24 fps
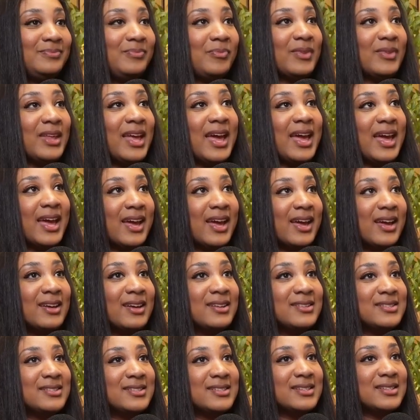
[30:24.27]

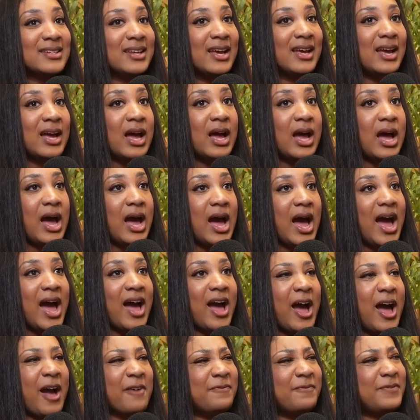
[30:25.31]
And
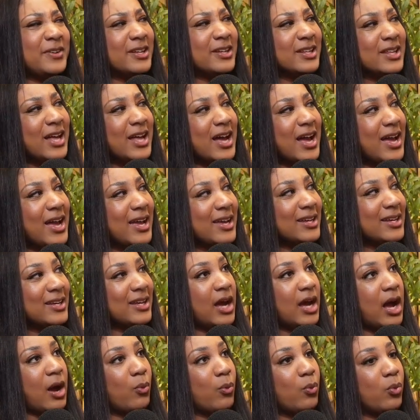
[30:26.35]
I feel like
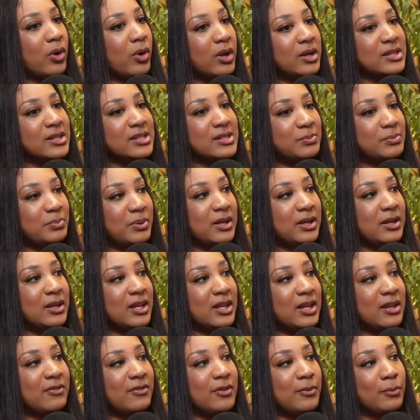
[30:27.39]
I want to spend
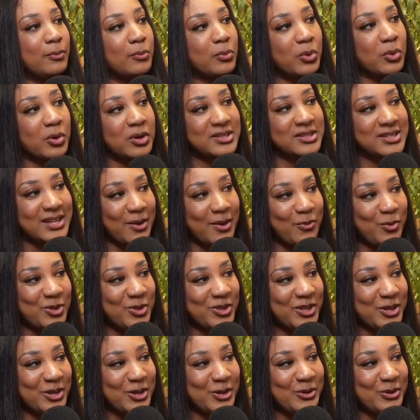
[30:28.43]
even more time with you.